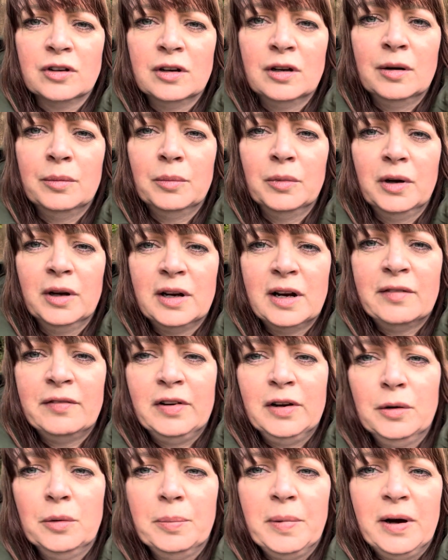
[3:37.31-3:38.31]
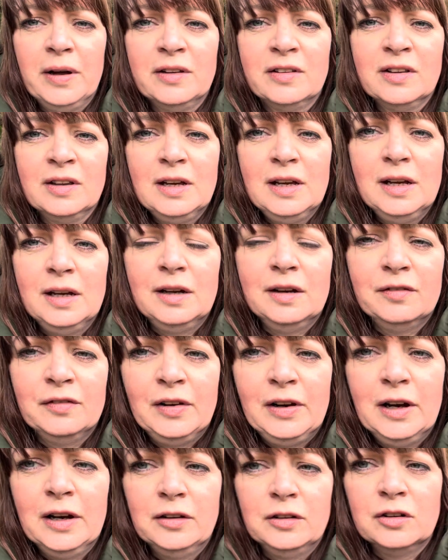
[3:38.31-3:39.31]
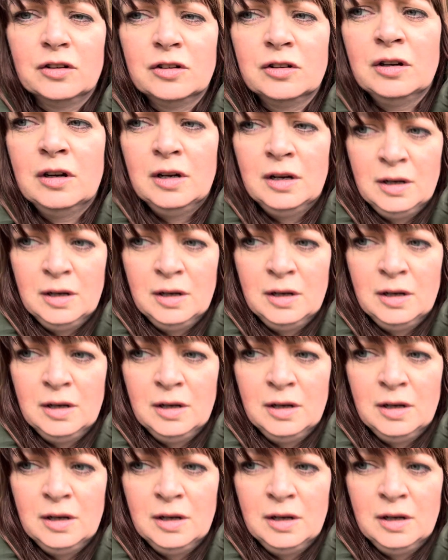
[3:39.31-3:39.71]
and we're going to have a little bite to eat for lunch.